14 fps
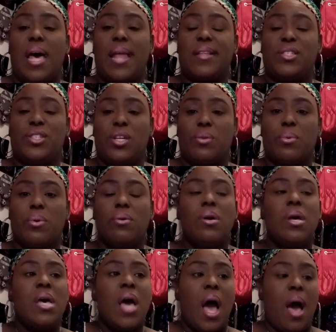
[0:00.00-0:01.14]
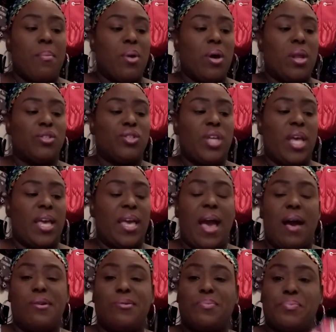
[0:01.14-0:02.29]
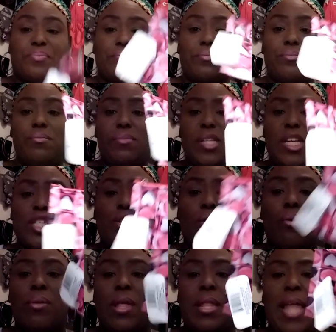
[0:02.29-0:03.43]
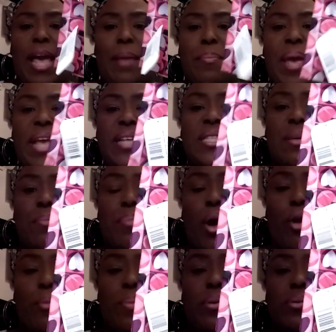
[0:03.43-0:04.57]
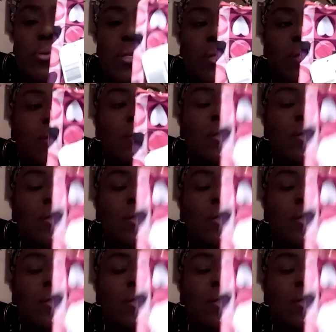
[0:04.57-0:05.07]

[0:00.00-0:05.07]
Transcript: Dollar General I'm going to check out. So, like, pinks and purples